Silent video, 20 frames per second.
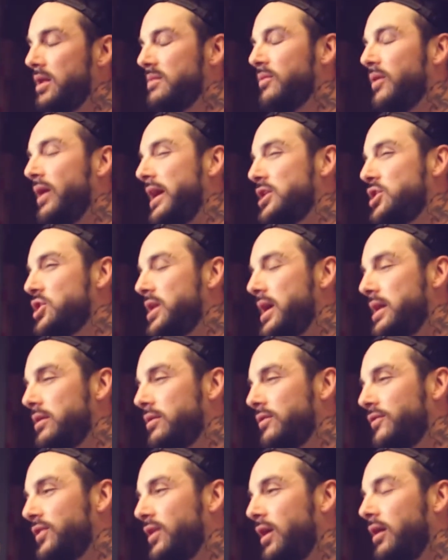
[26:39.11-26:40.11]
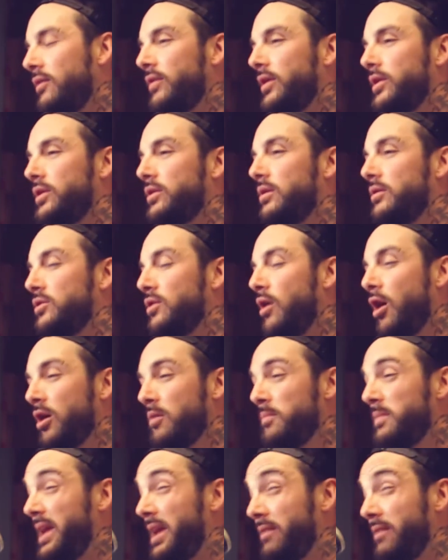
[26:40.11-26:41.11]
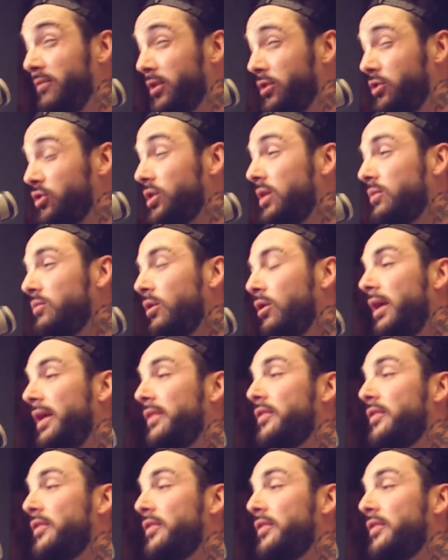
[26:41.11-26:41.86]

It's about educating yourself on dog behavior in general,